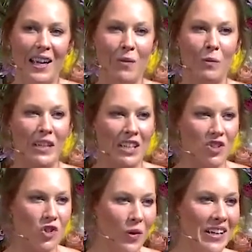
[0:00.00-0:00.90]
And we can
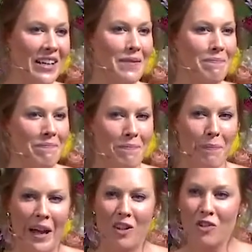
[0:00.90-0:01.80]
join Him
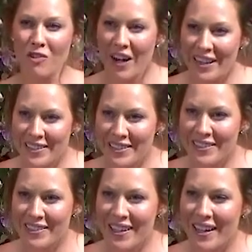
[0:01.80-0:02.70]
by
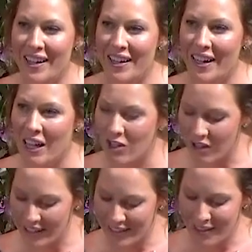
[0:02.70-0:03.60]
grace and
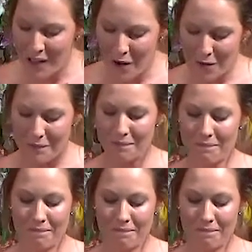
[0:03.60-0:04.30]
grace alone.